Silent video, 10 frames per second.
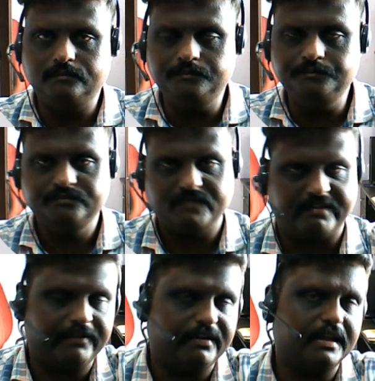
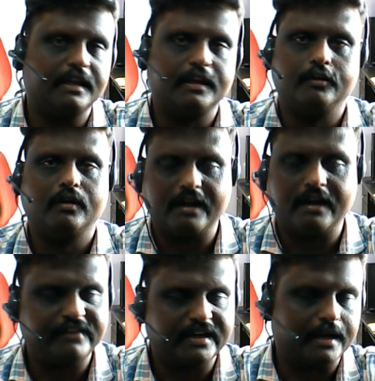Whenever you
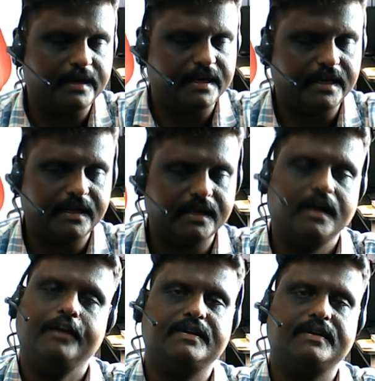after completing
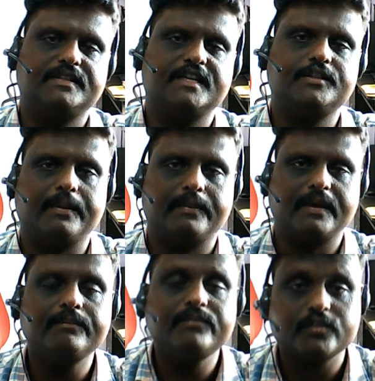your research
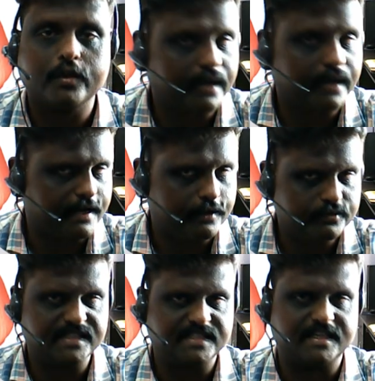paper, so you can use
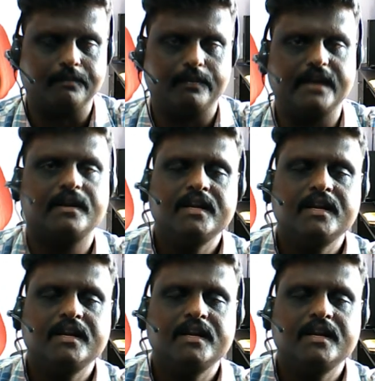this template.